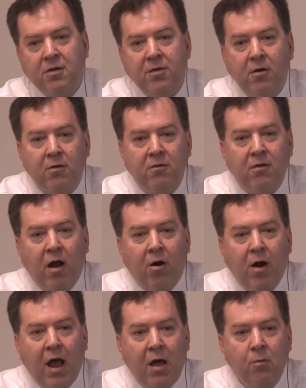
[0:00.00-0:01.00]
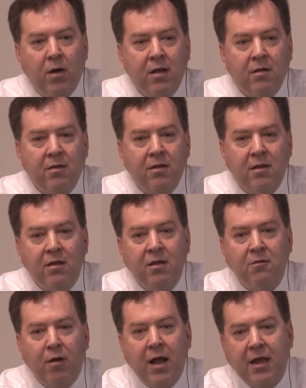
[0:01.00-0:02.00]
there are high winds
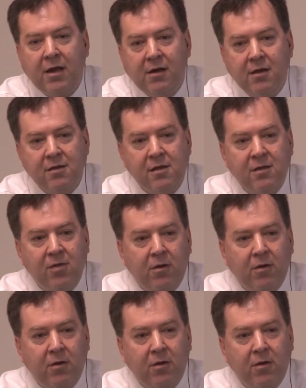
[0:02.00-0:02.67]
and dry conditions that